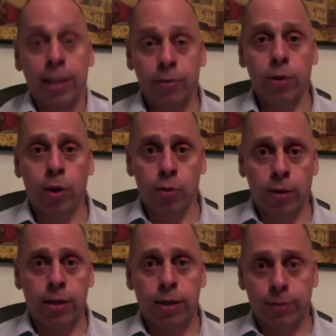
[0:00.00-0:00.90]
Even though
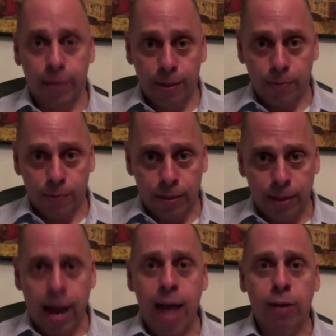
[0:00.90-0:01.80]

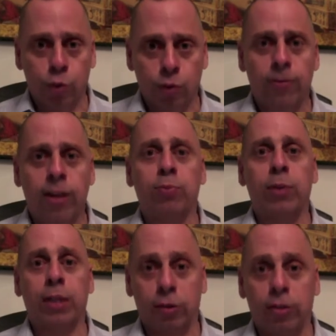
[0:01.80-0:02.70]
the actual
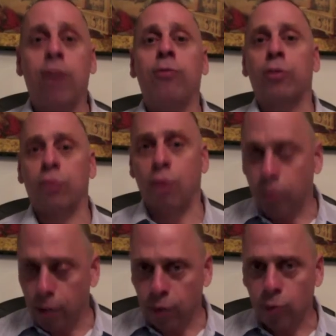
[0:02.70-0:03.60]
investment itself is
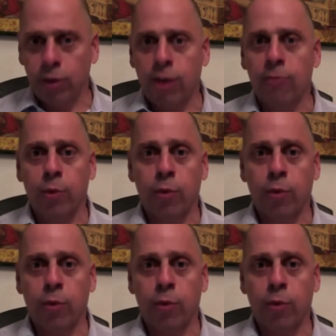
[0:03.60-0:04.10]
all done through the government,